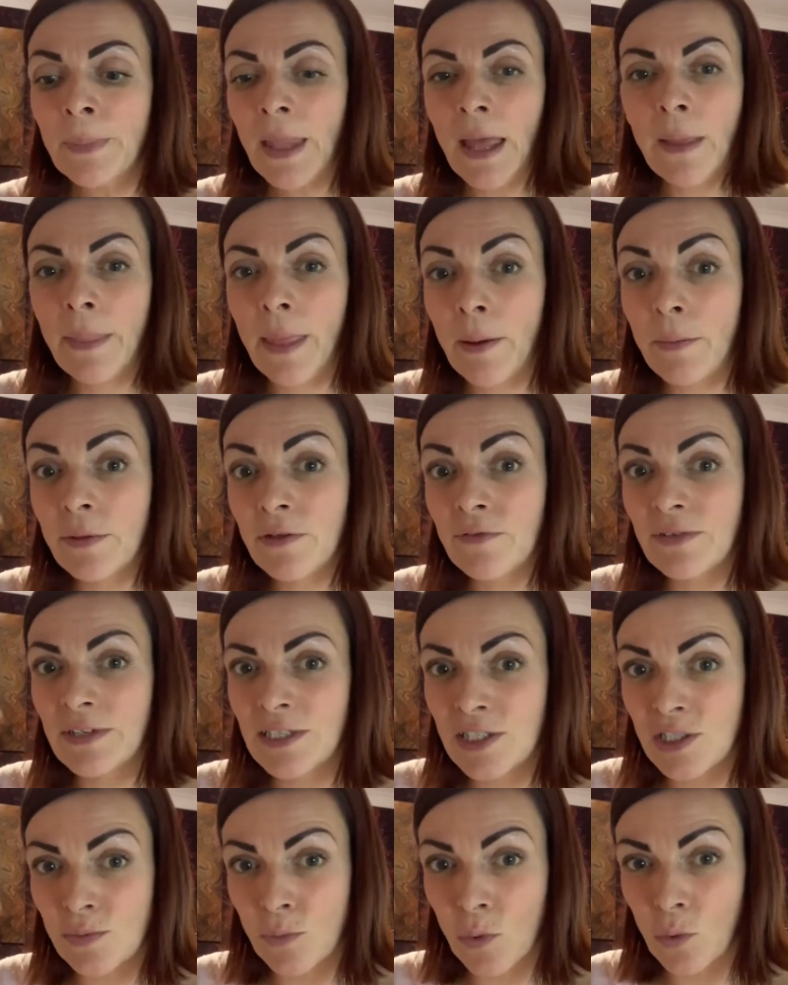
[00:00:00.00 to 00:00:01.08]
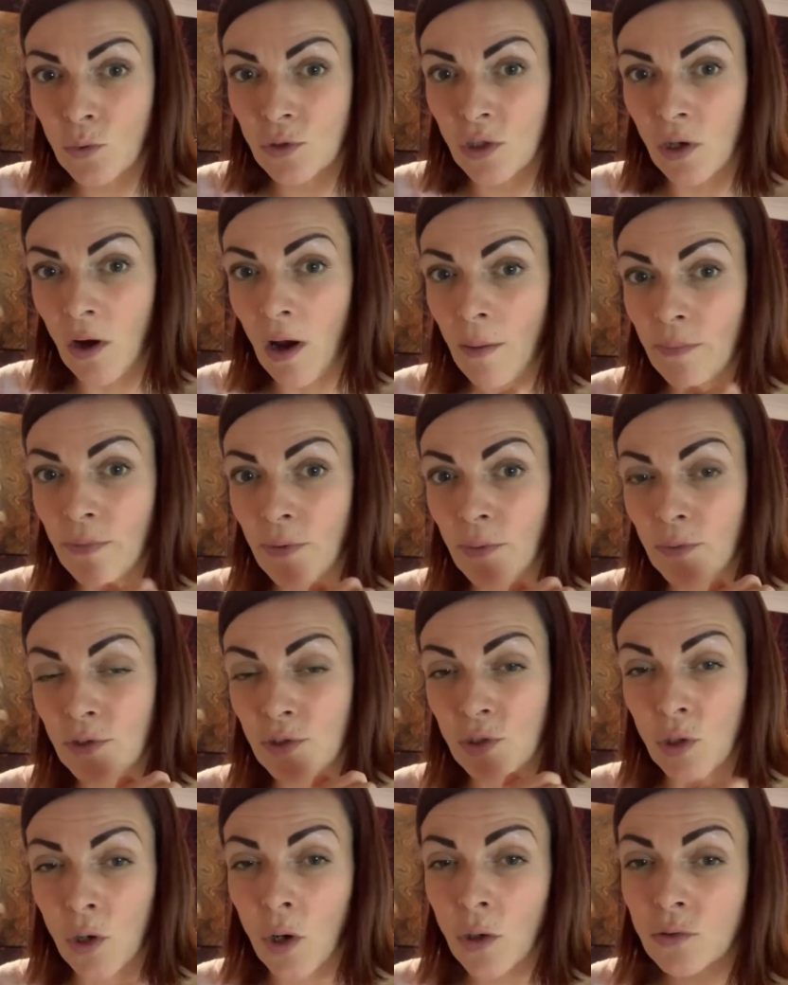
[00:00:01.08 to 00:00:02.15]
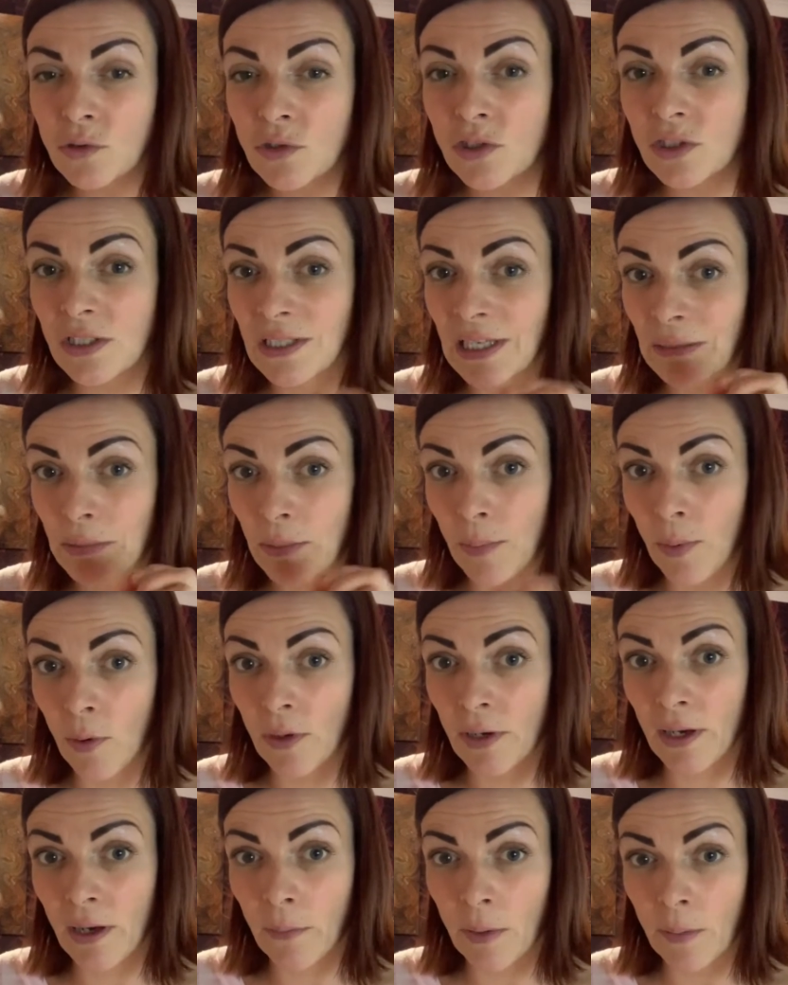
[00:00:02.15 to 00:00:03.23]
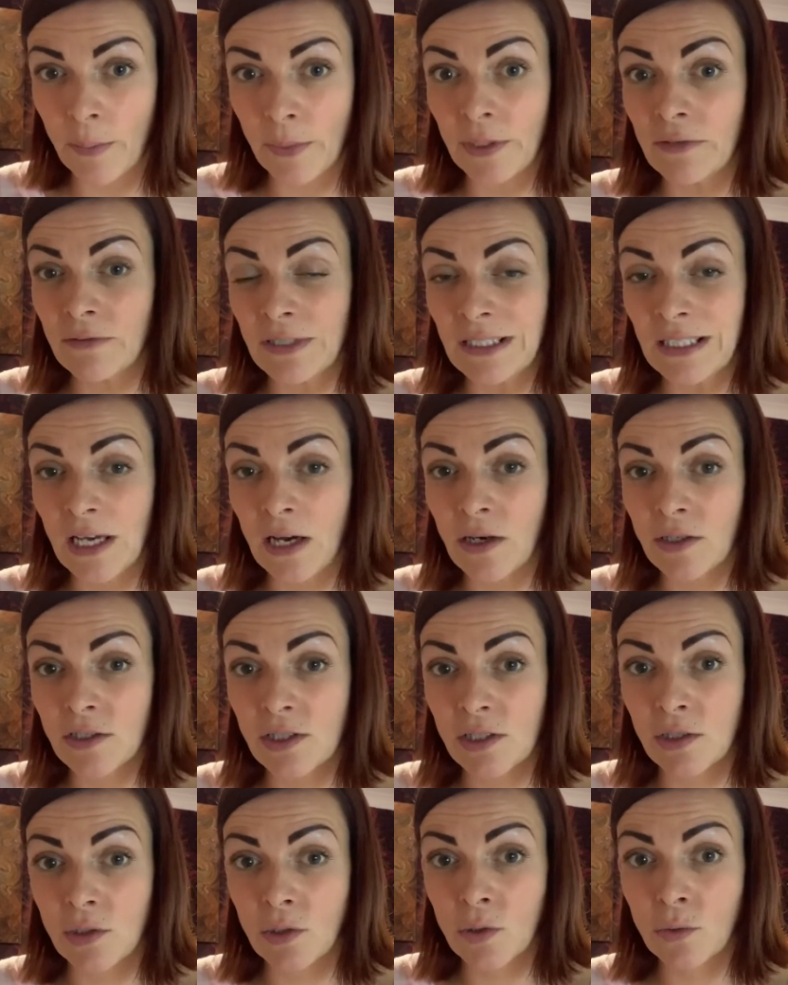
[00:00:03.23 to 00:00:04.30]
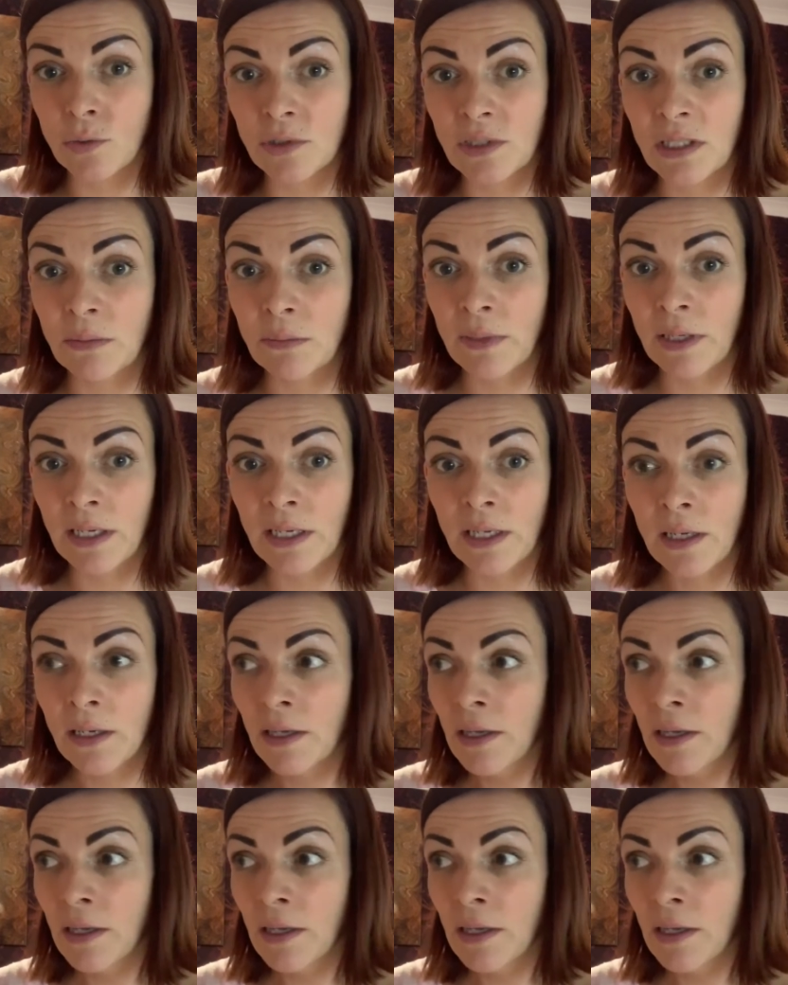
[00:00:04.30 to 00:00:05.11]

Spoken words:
and they were the really small type that would constantly be blocking up the biliary ducts and causing me